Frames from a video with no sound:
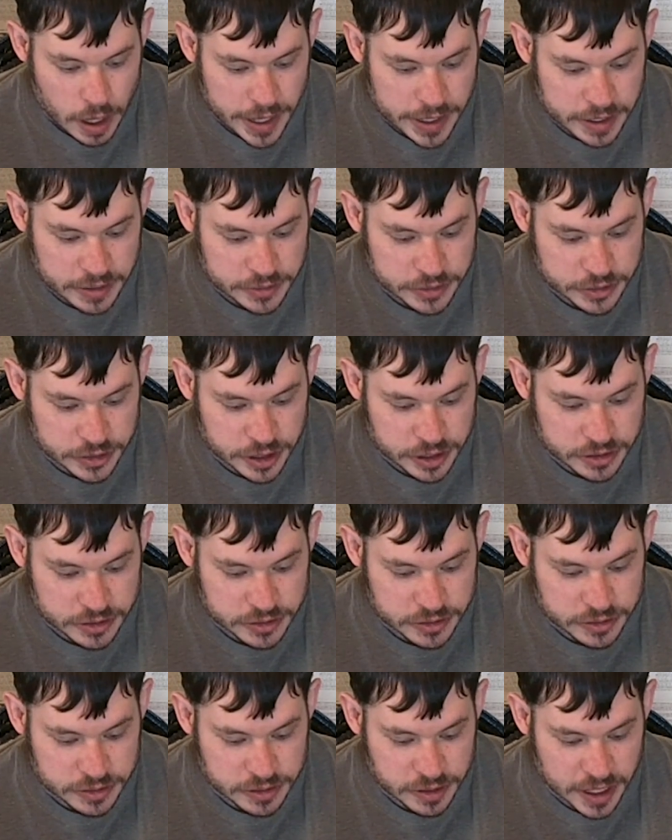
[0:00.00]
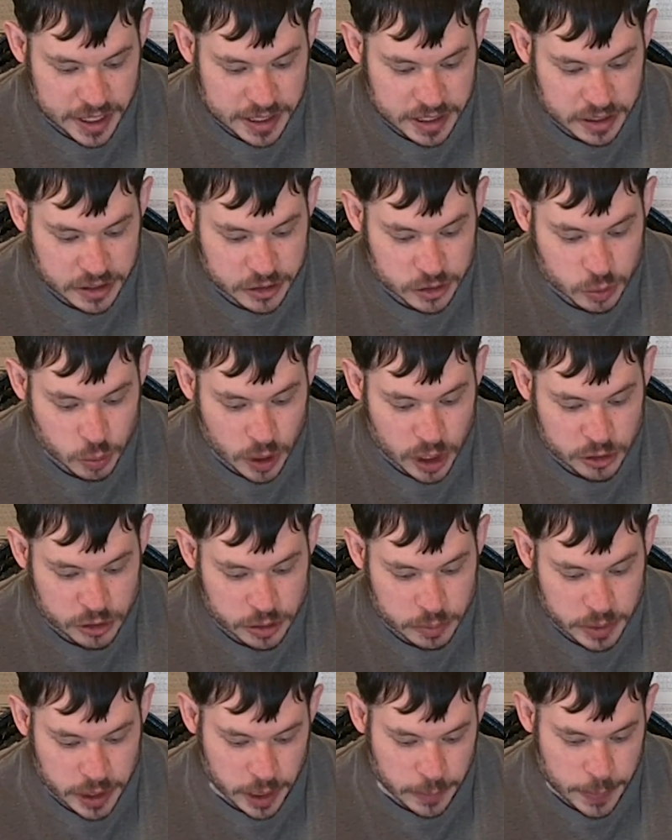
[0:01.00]
I can sense Dineus
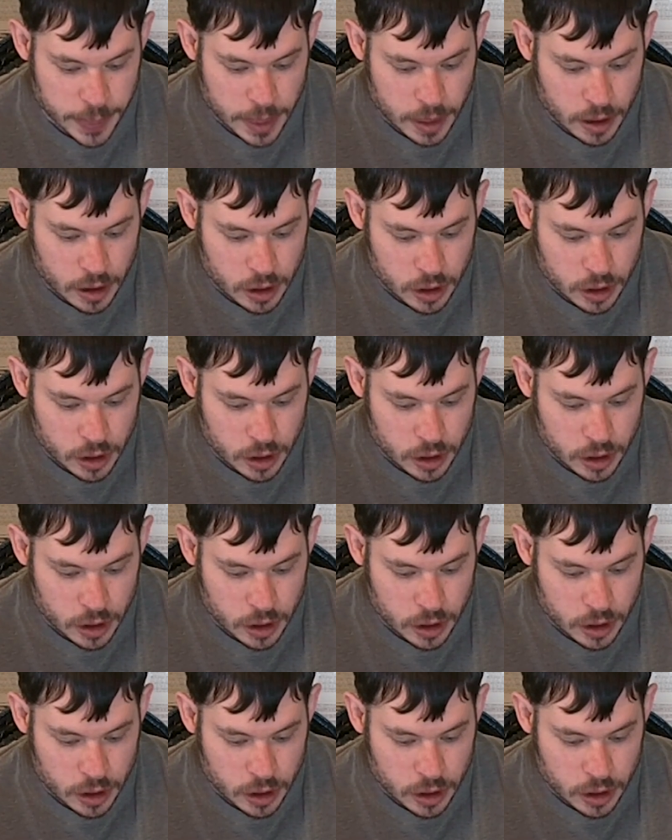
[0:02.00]
watching me.